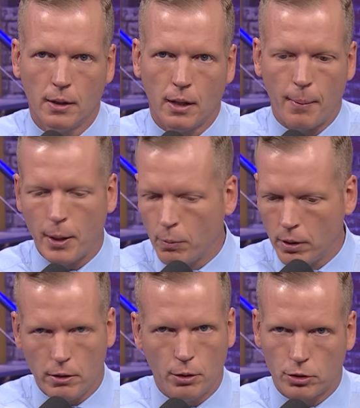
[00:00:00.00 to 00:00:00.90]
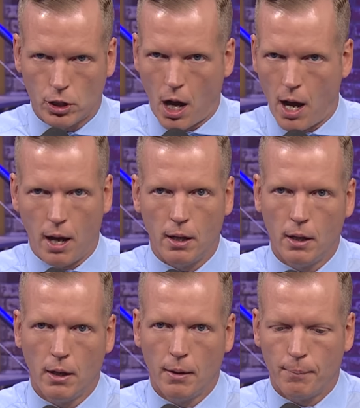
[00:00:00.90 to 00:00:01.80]
I mean, you saw
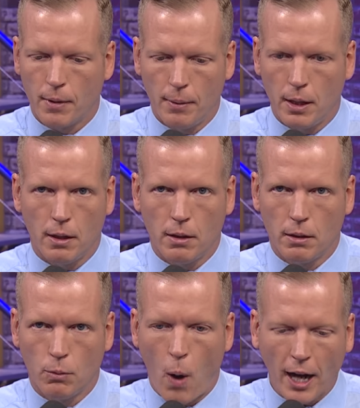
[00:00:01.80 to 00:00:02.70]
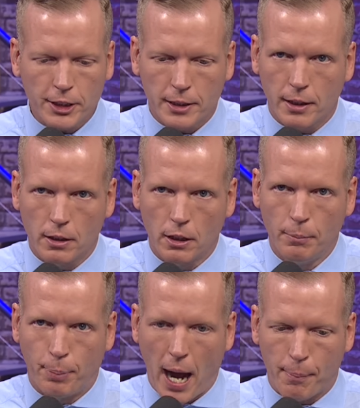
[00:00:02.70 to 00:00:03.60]
I mean, uh, Washington
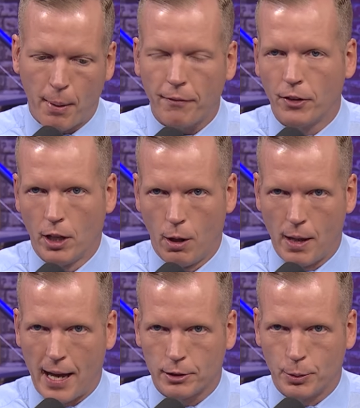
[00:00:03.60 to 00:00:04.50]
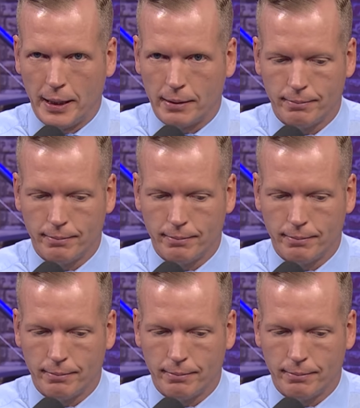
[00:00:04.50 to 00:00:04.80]
couldn't block Buffalo last week.